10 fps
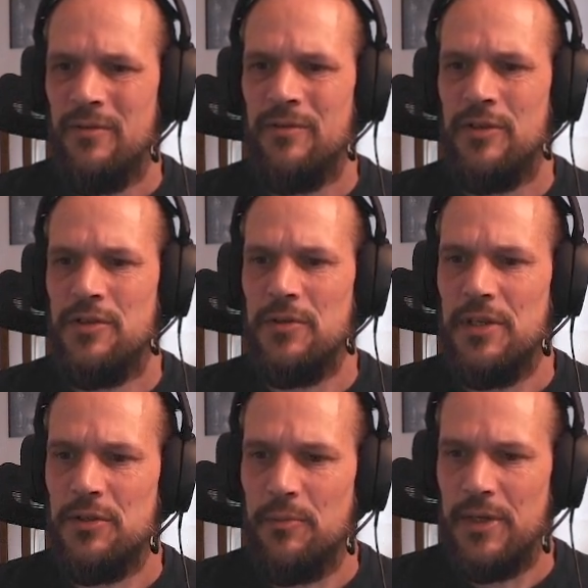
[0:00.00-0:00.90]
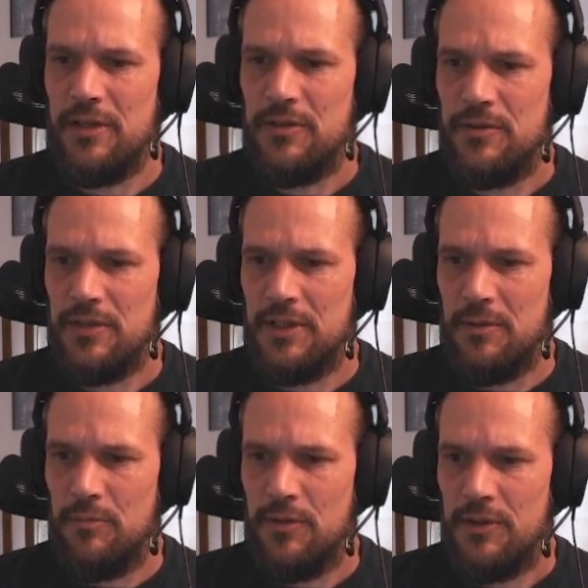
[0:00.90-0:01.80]
First, you need to make sure that the
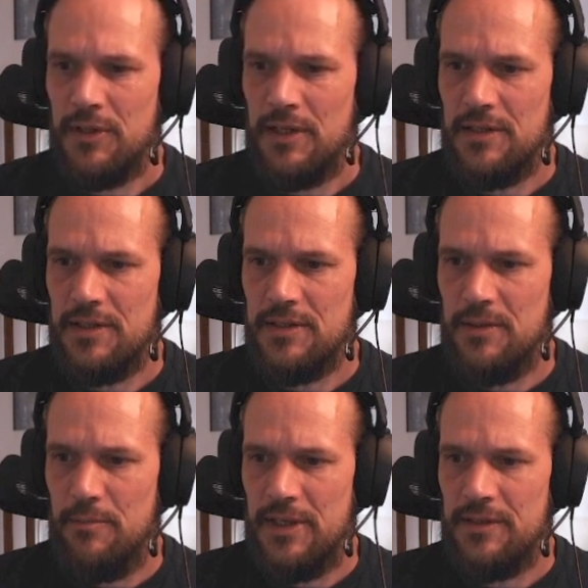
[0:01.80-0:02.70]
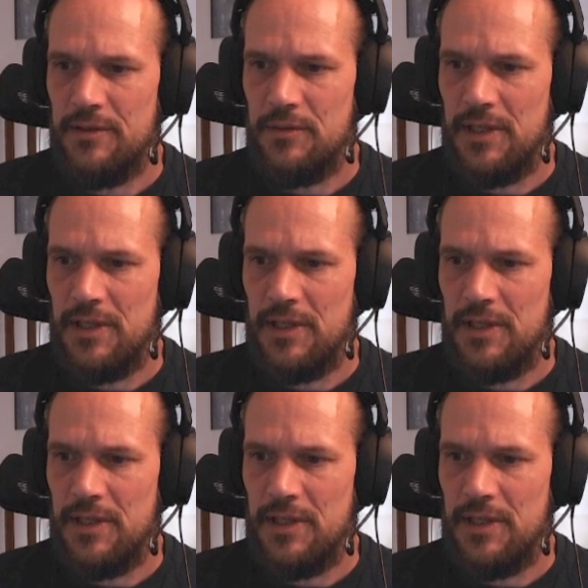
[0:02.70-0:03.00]
board class has a method to